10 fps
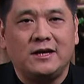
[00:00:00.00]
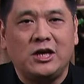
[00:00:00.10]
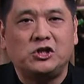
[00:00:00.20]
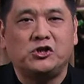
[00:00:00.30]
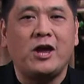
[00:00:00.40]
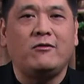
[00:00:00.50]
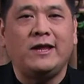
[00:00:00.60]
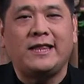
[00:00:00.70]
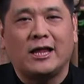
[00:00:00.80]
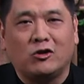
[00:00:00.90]
is
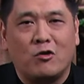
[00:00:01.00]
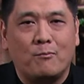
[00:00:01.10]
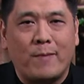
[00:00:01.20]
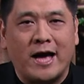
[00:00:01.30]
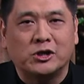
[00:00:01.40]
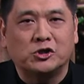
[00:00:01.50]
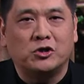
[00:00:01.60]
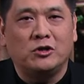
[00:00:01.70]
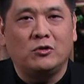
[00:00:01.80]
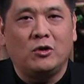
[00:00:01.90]
sharing that
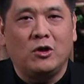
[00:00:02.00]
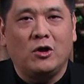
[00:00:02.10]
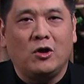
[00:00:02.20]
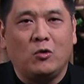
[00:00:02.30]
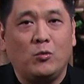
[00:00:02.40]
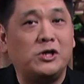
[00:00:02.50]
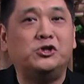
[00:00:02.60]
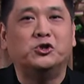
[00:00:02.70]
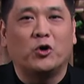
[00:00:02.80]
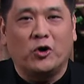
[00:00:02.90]
compassion with
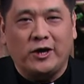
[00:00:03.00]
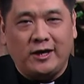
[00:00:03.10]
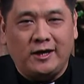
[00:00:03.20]
joy.